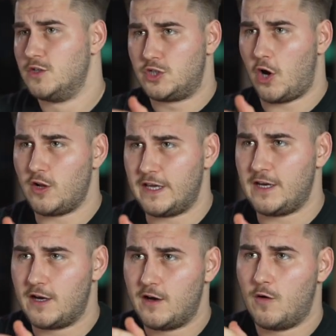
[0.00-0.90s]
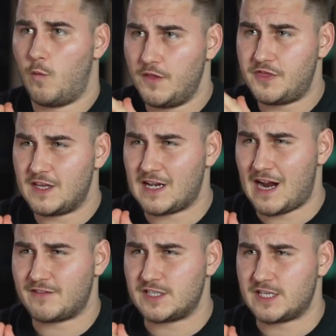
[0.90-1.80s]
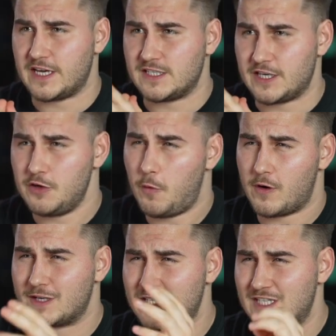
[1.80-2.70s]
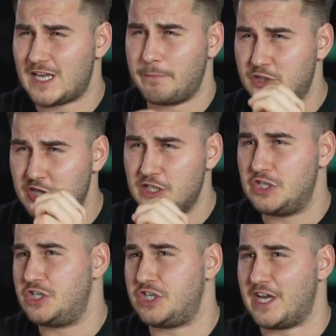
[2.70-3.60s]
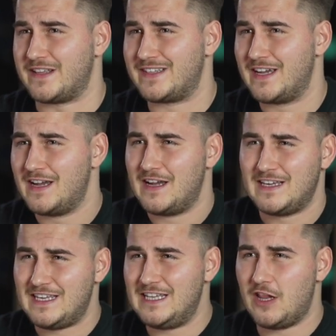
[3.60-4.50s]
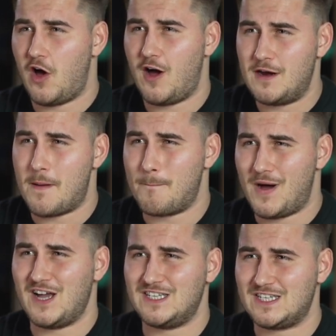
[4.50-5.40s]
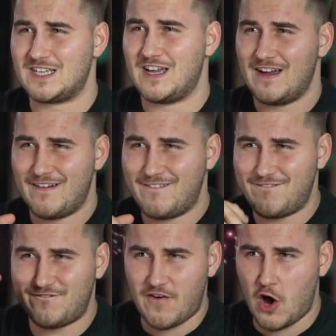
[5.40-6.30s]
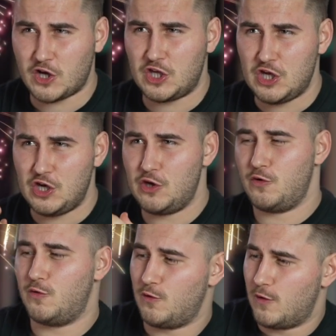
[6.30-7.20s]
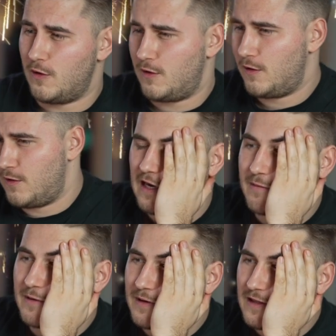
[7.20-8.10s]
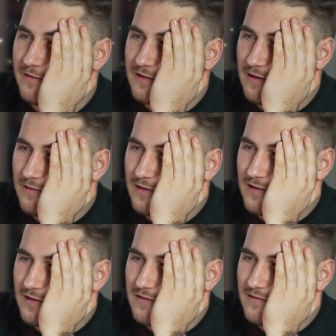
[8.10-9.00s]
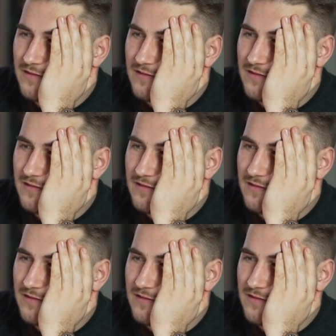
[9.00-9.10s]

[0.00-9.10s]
Starlink, one thing that I have to say is that you are exceptionally shit. Elon Musk, fuck you. Okay, but that was not what you know.